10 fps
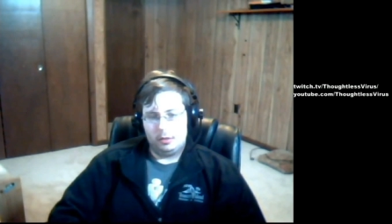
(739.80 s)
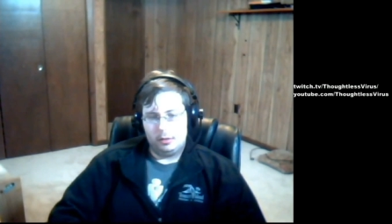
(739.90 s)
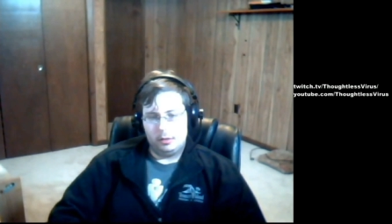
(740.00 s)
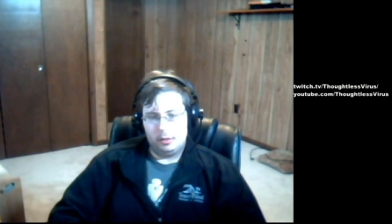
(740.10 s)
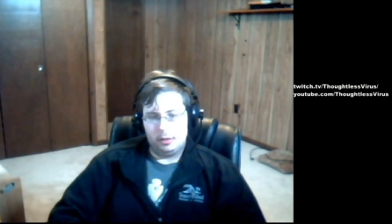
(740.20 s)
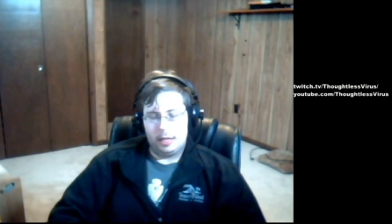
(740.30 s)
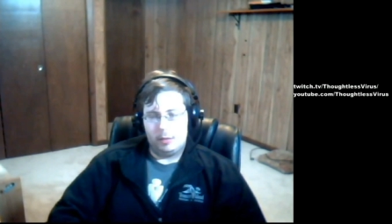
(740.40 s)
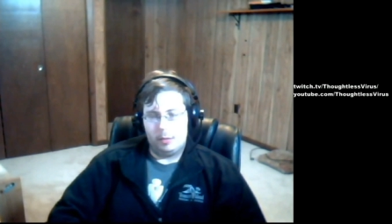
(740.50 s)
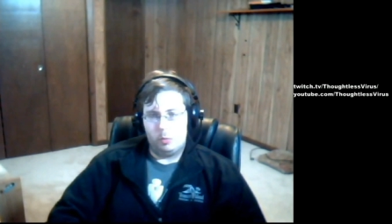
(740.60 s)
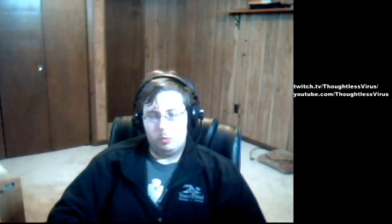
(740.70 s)
you're like,
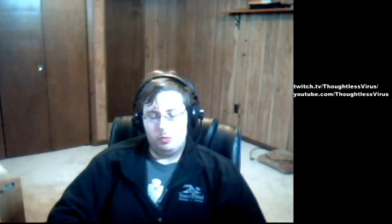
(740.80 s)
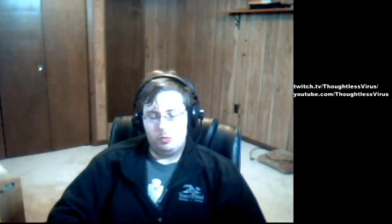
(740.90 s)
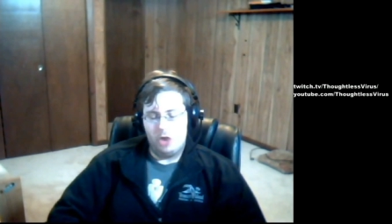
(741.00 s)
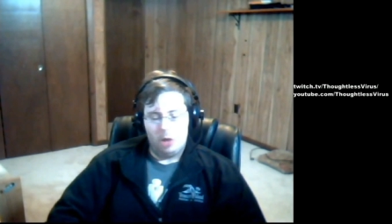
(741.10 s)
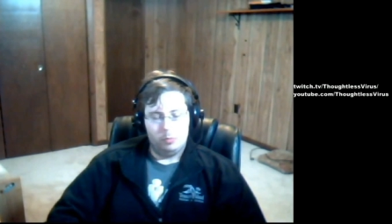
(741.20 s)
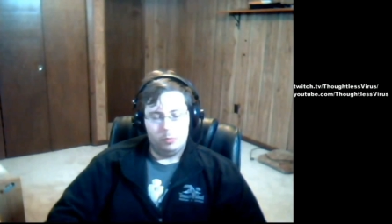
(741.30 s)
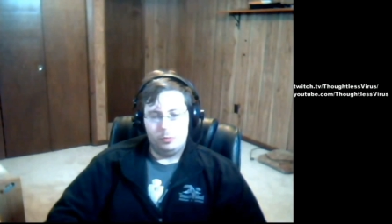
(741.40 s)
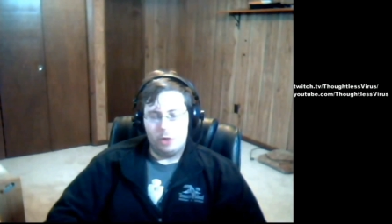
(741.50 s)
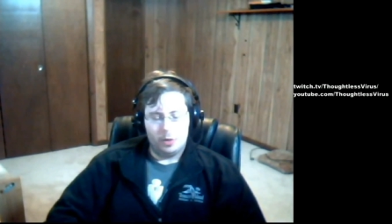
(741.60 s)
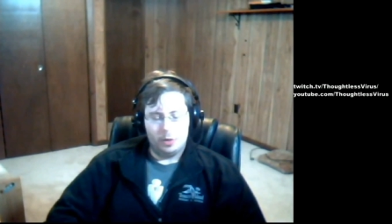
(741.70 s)
no
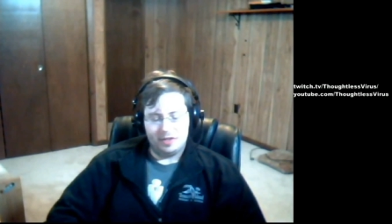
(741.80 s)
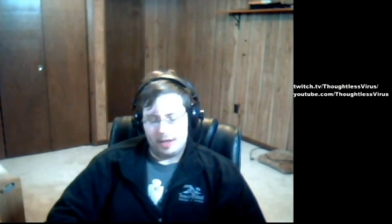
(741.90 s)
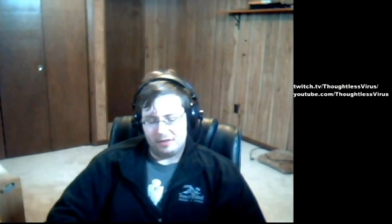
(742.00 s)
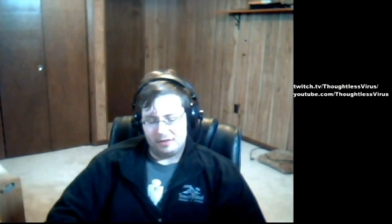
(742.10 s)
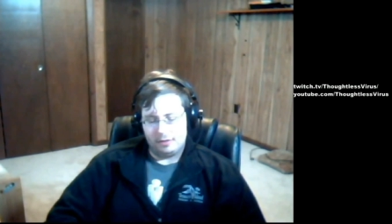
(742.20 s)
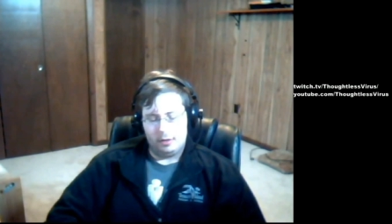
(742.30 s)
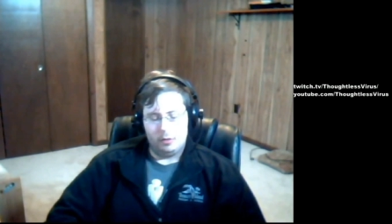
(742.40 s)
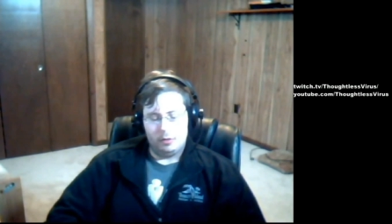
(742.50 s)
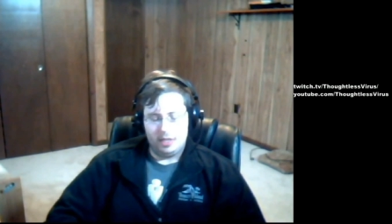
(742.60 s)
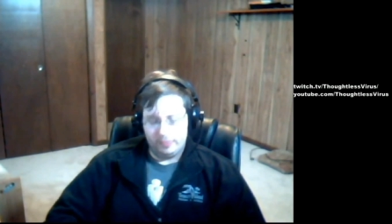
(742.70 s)
assassin,
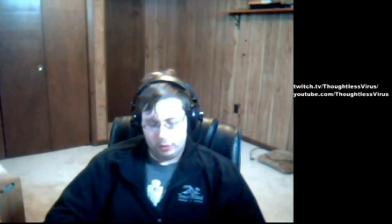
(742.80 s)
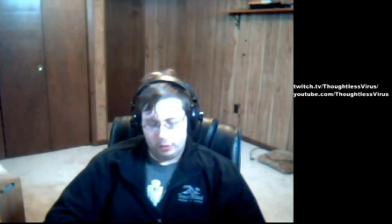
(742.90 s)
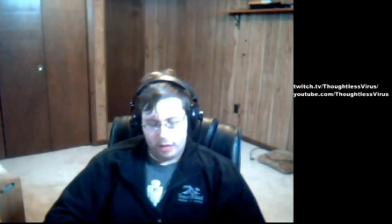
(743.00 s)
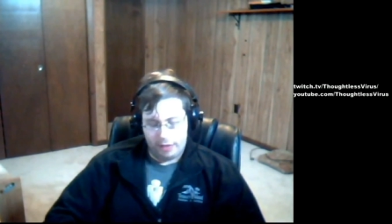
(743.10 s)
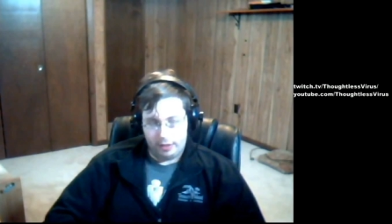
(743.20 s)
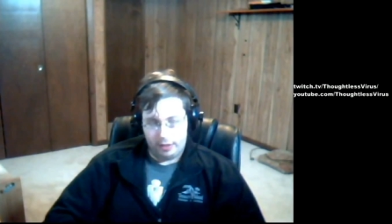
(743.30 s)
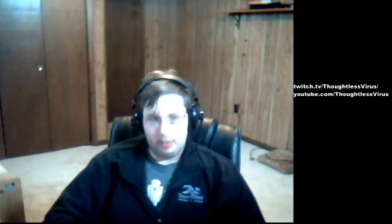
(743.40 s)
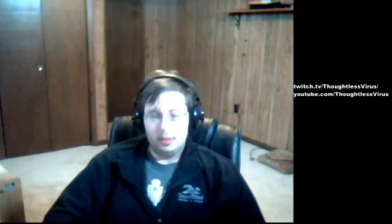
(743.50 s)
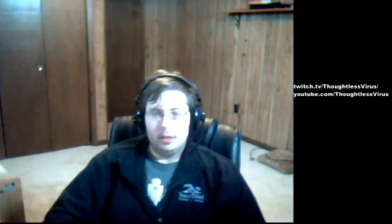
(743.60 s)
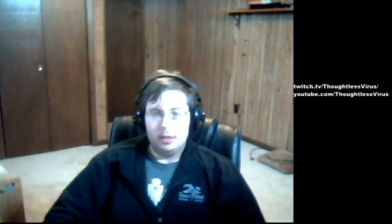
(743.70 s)
no evil, nothing.
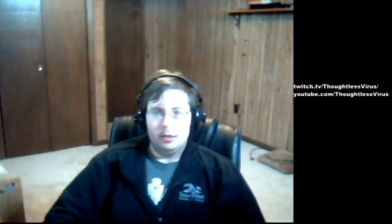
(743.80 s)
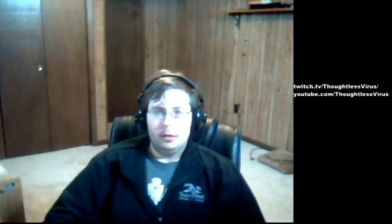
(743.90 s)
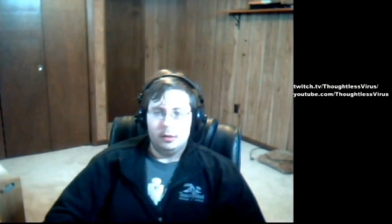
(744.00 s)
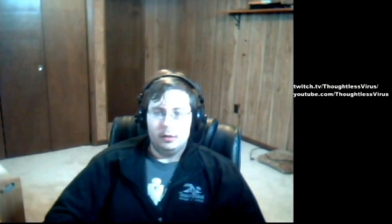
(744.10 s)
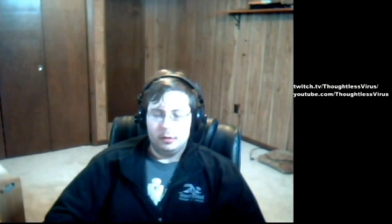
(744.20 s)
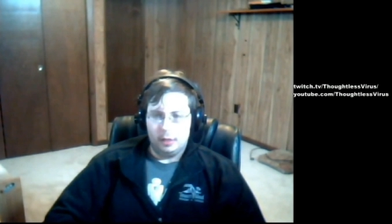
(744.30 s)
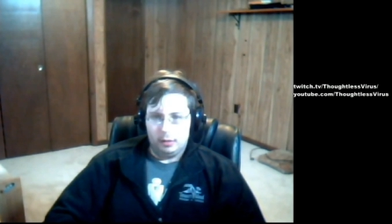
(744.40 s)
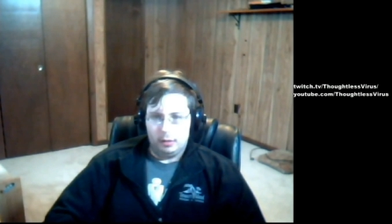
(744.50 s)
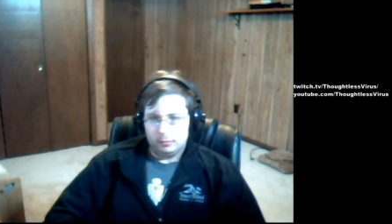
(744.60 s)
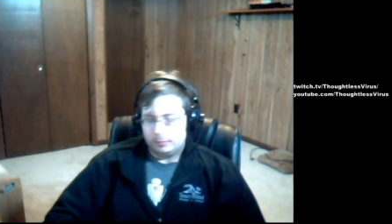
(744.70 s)

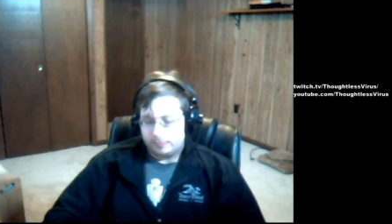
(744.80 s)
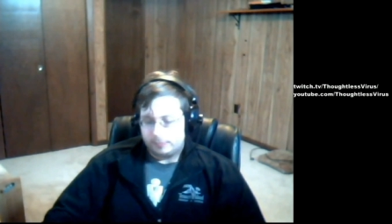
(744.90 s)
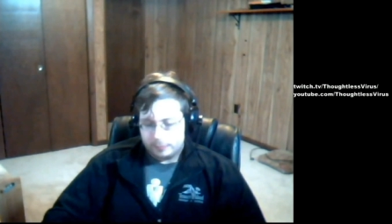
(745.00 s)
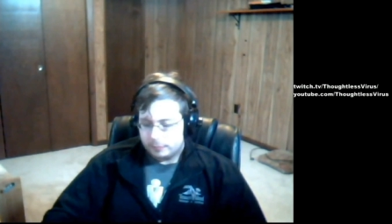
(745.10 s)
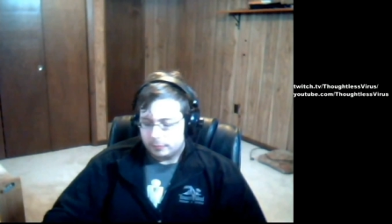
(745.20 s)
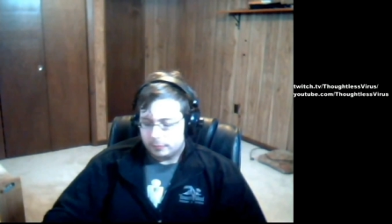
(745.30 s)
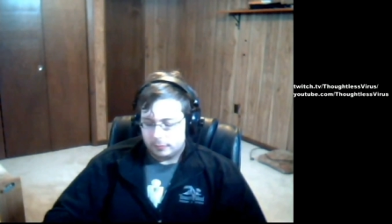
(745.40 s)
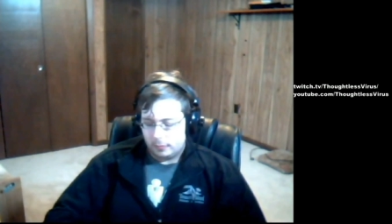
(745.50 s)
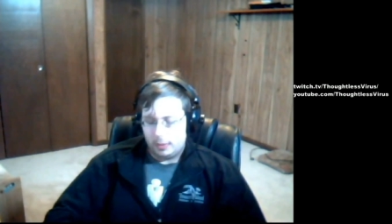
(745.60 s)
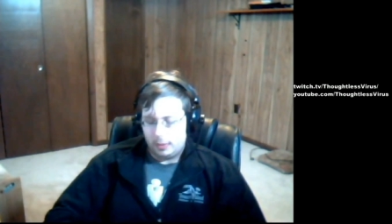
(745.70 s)

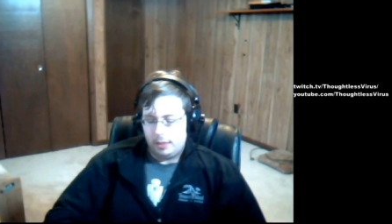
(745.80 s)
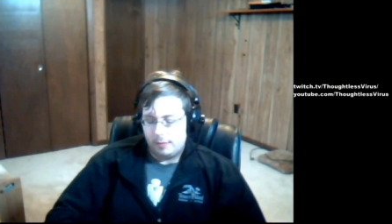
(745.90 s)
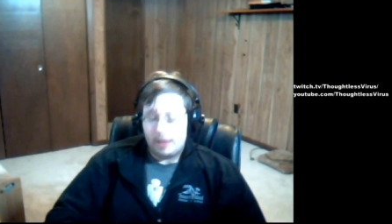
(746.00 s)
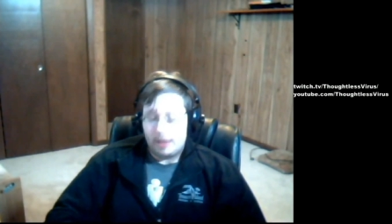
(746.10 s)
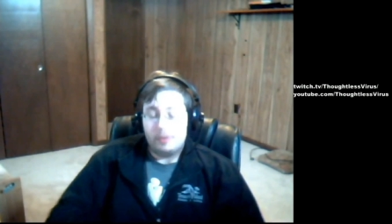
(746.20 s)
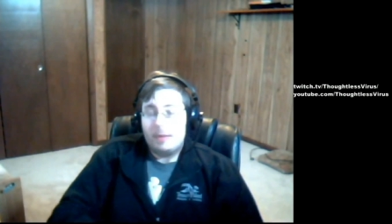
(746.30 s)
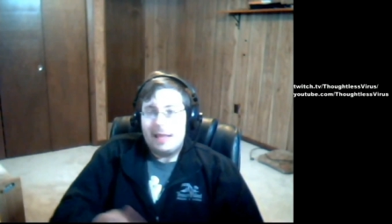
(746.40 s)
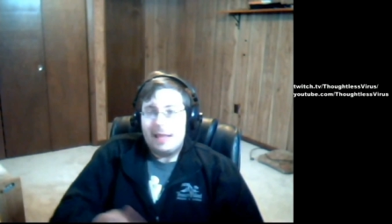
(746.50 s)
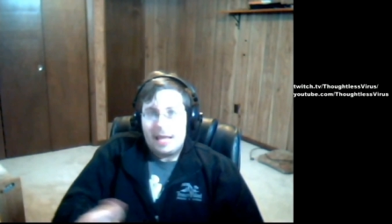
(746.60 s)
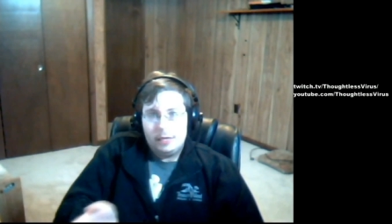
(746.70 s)
Even better is to make
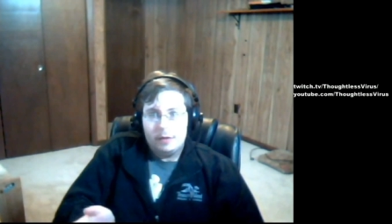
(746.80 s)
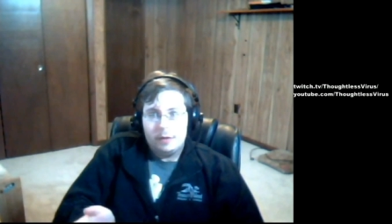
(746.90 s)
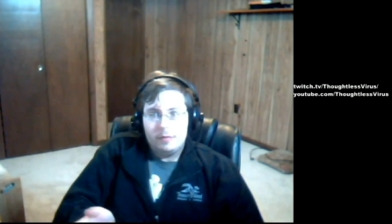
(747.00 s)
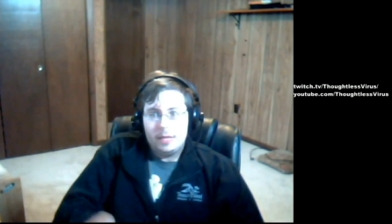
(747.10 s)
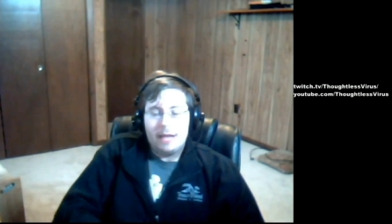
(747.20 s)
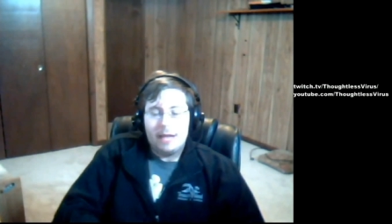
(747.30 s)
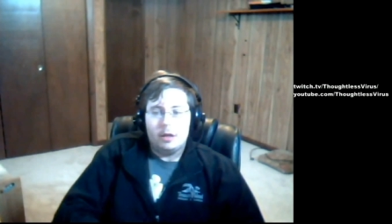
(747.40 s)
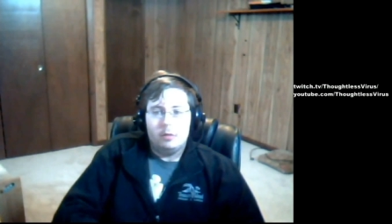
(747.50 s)
that clear right from the get-go.